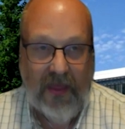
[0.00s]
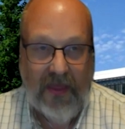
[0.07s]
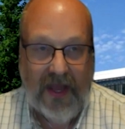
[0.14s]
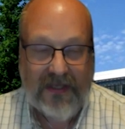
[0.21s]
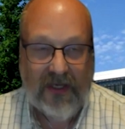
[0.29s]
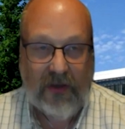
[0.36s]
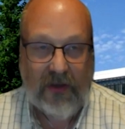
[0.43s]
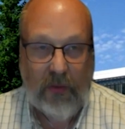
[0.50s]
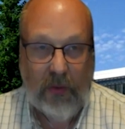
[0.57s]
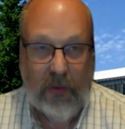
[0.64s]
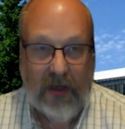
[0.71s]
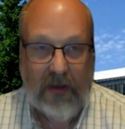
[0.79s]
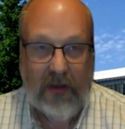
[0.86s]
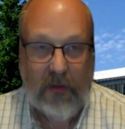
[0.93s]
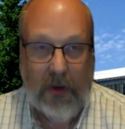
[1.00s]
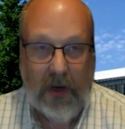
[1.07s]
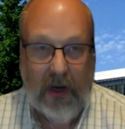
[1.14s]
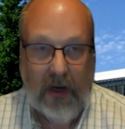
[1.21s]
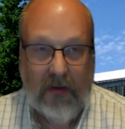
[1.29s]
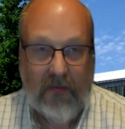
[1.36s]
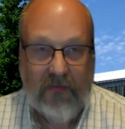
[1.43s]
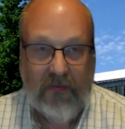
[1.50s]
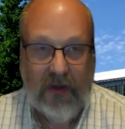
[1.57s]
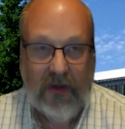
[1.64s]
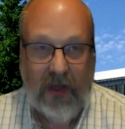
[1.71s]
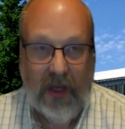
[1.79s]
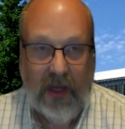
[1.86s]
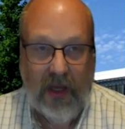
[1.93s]
That's a critical part of
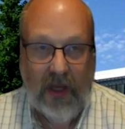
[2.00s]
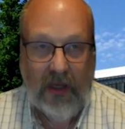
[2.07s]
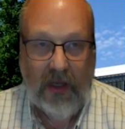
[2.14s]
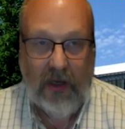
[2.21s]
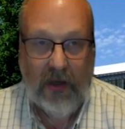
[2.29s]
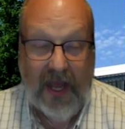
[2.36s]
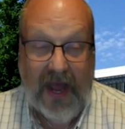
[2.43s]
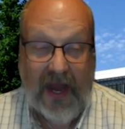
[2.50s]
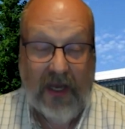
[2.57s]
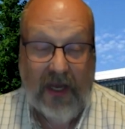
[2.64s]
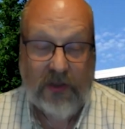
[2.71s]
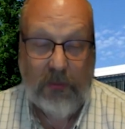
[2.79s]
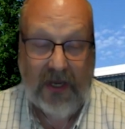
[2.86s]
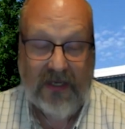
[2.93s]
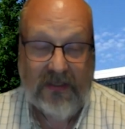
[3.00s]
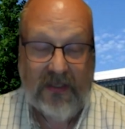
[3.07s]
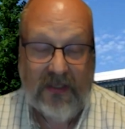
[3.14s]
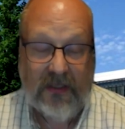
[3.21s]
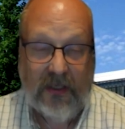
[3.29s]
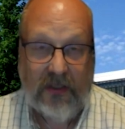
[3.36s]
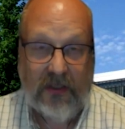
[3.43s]
your knowledge base as an